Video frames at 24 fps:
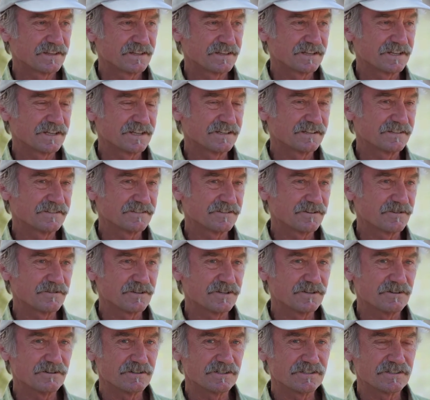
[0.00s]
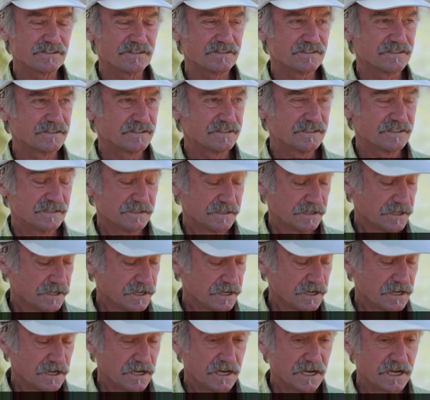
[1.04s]
And so, it's,
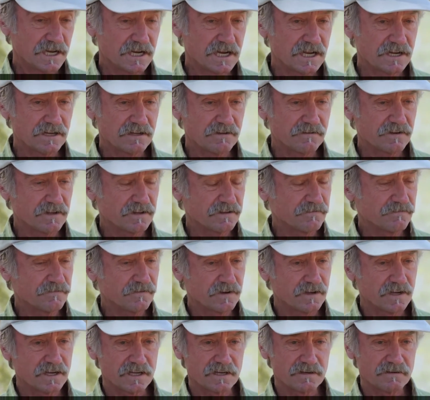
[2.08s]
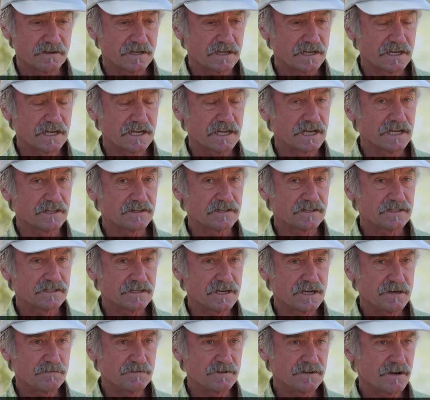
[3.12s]
and at the
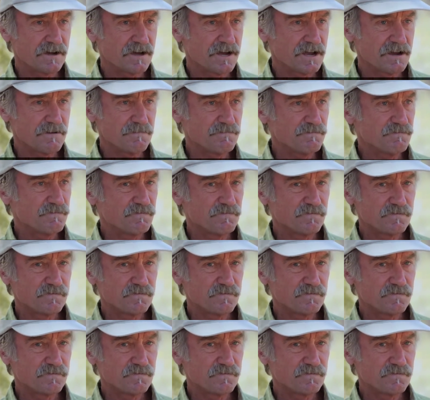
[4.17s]
same time,